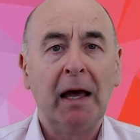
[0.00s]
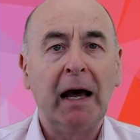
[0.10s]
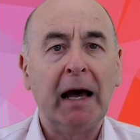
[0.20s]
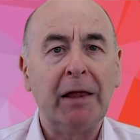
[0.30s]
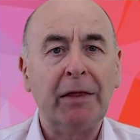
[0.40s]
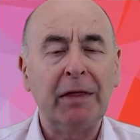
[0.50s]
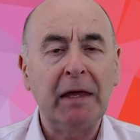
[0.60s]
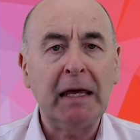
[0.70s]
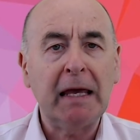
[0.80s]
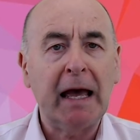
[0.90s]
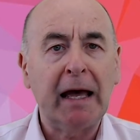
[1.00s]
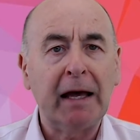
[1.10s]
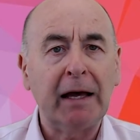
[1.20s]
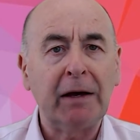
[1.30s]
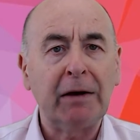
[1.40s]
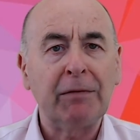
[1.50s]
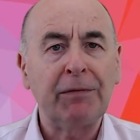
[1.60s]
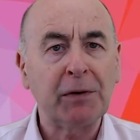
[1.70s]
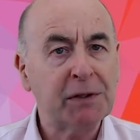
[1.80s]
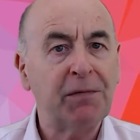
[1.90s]
Uh, the uh,
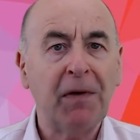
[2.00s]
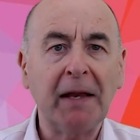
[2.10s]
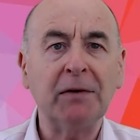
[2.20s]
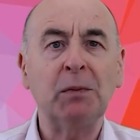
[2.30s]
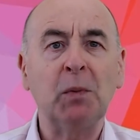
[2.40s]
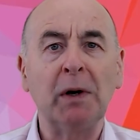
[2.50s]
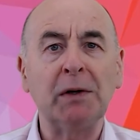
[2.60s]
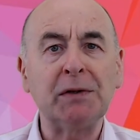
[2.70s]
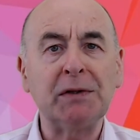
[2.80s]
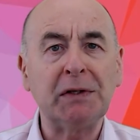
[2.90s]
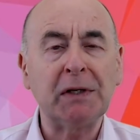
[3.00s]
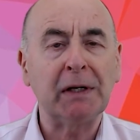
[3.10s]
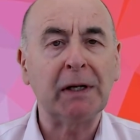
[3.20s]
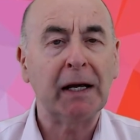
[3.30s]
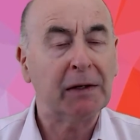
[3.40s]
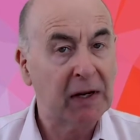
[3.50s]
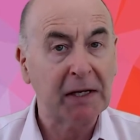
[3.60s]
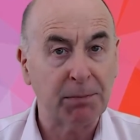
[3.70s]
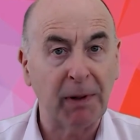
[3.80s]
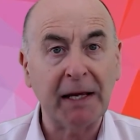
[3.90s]
first event was uh,
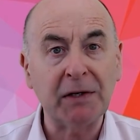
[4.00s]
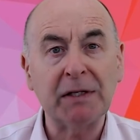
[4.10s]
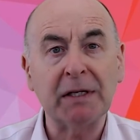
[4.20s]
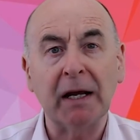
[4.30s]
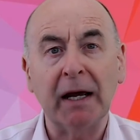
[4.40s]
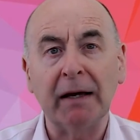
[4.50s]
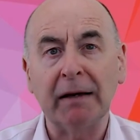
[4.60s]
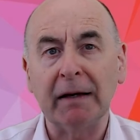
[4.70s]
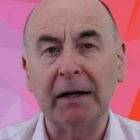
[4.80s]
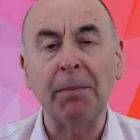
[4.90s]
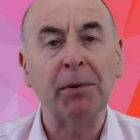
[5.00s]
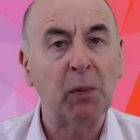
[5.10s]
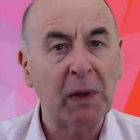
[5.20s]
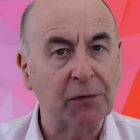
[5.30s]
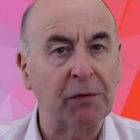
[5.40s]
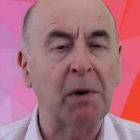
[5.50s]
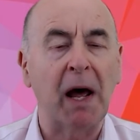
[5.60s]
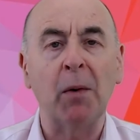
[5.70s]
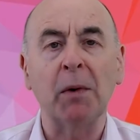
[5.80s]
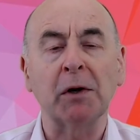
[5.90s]
takes place uh, a couple of weeks from
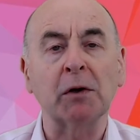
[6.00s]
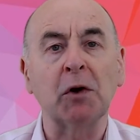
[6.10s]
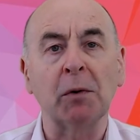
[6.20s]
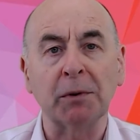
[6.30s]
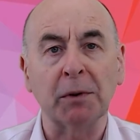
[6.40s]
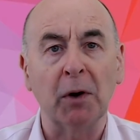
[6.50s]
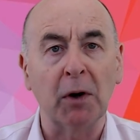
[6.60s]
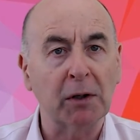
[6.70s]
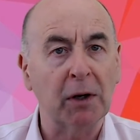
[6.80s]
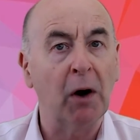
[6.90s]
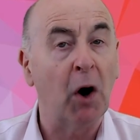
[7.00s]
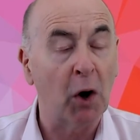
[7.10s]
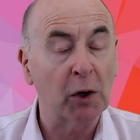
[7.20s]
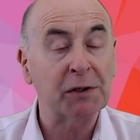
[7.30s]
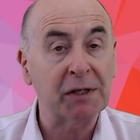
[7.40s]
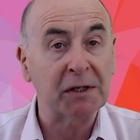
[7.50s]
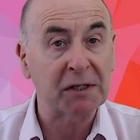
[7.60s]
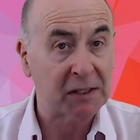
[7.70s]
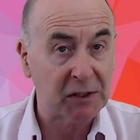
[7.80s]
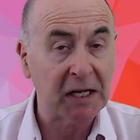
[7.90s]
now on October August the
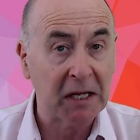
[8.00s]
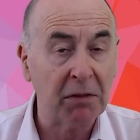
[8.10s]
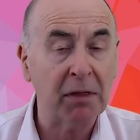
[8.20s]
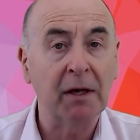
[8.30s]
16th